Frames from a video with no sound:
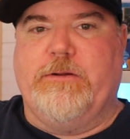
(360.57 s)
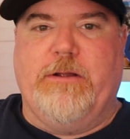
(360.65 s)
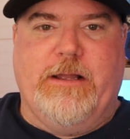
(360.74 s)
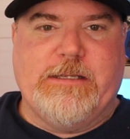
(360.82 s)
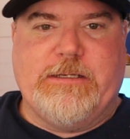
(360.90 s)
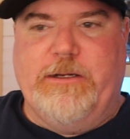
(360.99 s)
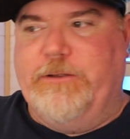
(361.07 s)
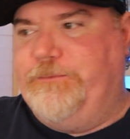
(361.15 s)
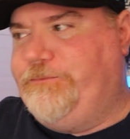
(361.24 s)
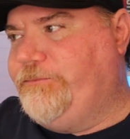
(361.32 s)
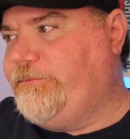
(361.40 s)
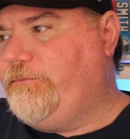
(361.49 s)
or
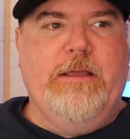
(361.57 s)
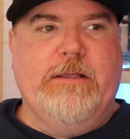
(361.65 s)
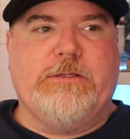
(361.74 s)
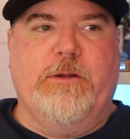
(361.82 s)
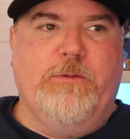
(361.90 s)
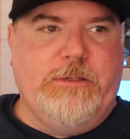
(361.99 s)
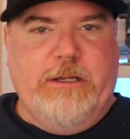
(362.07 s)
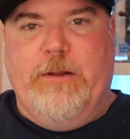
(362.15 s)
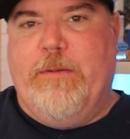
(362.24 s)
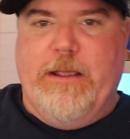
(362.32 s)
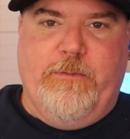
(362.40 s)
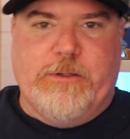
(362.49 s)
Costco, and so the
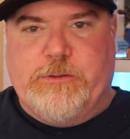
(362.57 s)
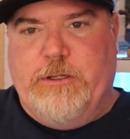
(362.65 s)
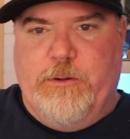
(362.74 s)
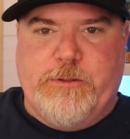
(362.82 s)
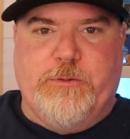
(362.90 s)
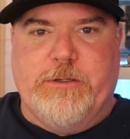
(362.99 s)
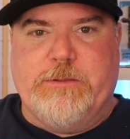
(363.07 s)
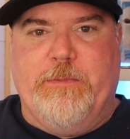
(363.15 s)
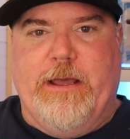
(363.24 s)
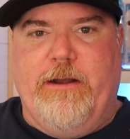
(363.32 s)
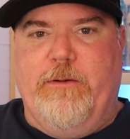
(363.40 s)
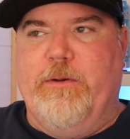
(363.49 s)
debate was, you know, which one is
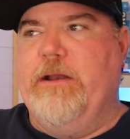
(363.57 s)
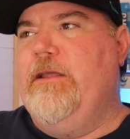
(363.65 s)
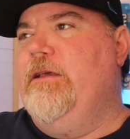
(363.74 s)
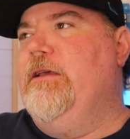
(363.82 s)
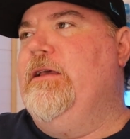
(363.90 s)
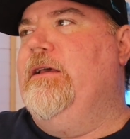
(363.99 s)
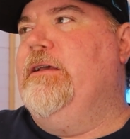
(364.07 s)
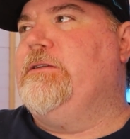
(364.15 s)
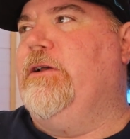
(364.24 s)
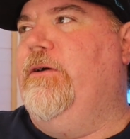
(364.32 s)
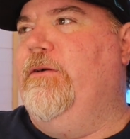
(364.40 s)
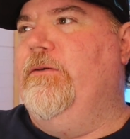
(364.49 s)
better.
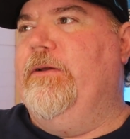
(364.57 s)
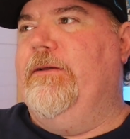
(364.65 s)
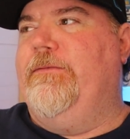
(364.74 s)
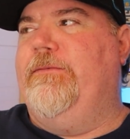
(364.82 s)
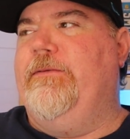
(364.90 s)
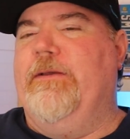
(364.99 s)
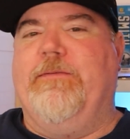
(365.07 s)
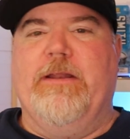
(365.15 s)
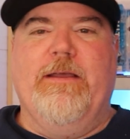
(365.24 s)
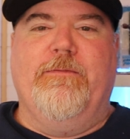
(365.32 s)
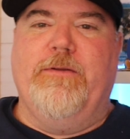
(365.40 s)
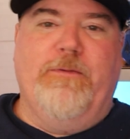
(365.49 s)
So if
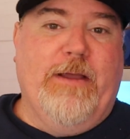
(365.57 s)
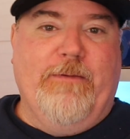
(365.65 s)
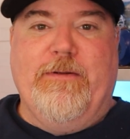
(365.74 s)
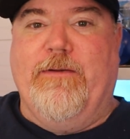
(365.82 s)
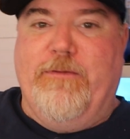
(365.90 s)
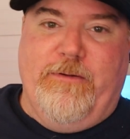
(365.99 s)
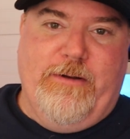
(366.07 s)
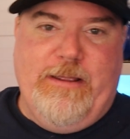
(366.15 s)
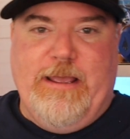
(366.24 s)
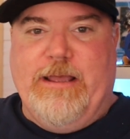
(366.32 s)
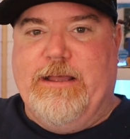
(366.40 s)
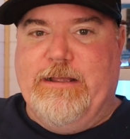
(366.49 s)
any of you have ever
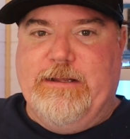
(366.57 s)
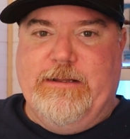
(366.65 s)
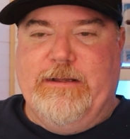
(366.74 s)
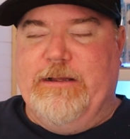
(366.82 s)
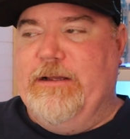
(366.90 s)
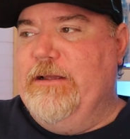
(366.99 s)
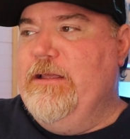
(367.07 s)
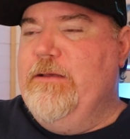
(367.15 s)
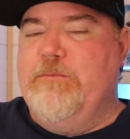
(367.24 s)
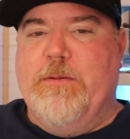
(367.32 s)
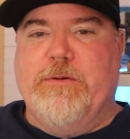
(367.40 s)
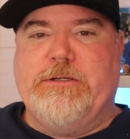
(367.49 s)
had
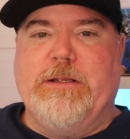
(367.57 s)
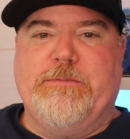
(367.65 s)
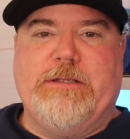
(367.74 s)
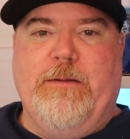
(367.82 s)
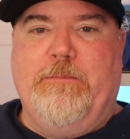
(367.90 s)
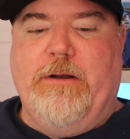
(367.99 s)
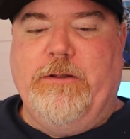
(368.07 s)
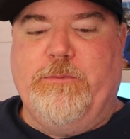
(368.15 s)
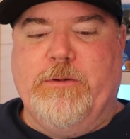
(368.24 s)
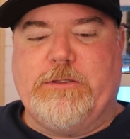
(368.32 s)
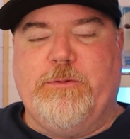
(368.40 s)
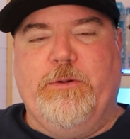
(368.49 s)
memberships at both,
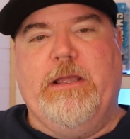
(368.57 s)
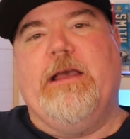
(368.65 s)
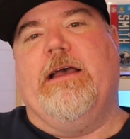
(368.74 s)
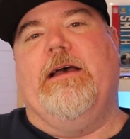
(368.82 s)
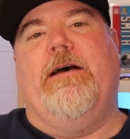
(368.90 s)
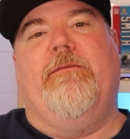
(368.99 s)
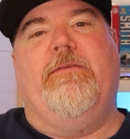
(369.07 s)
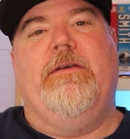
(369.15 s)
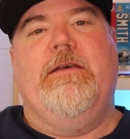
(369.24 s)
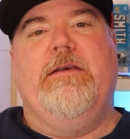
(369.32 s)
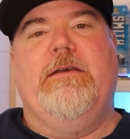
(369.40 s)
which we have,